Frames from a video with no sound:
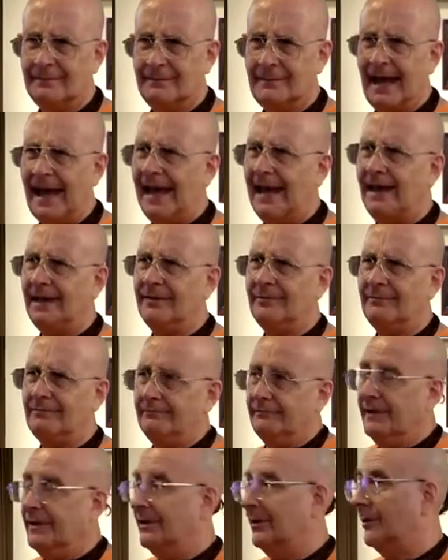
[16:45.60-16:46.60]
And,
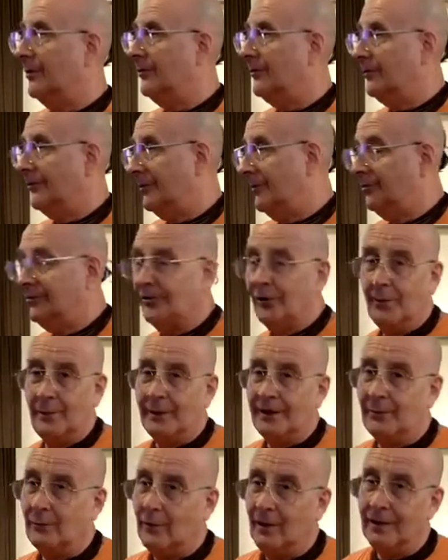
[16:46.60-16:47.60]
you know, there's
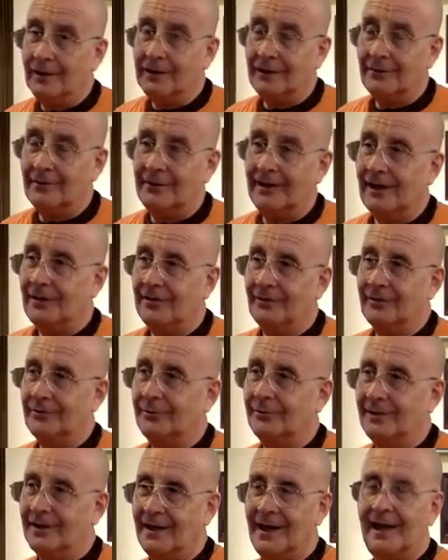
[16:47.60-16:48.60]
nobody walking around or
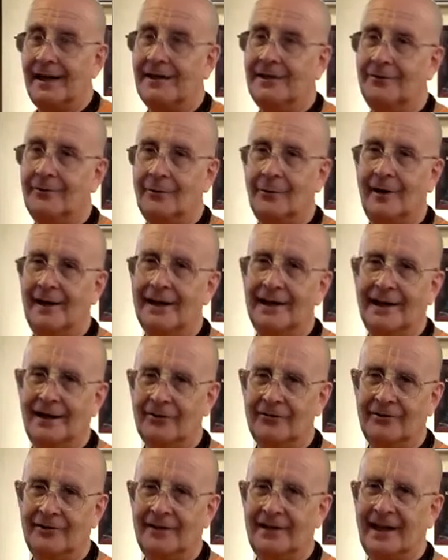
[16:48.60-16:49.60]
doing that in the White
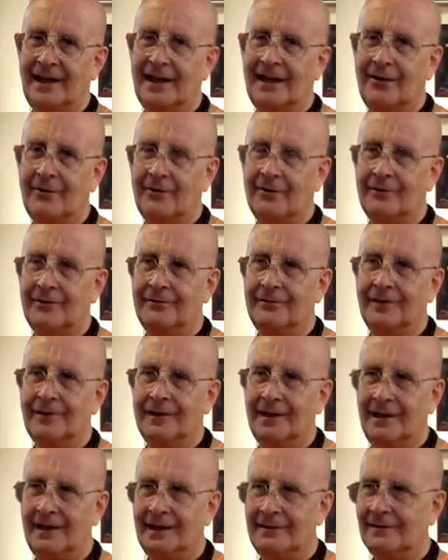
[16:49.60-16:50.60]
House at that hour of the
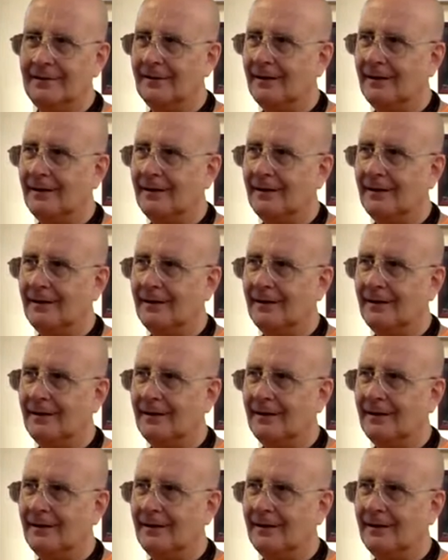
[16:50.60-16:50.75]
night.